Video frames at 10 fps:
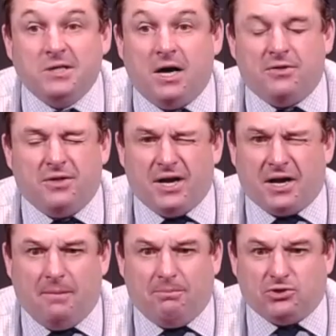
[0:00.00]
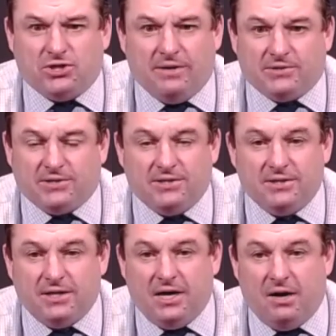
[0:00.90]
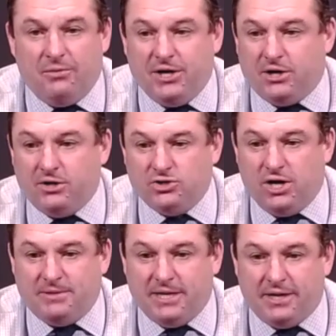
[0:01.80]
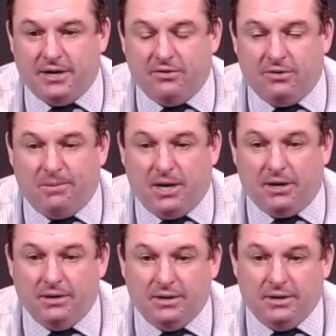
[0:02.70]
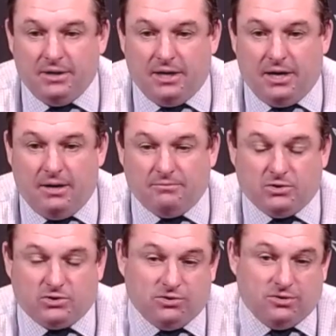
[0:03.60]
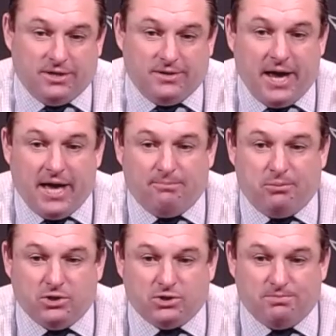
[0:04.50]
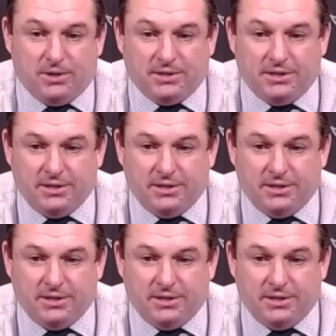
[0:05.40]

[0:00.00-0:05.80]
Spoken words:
Other than a couple shifts, we did a good job taking care of the puck. Certainly they had a push, but,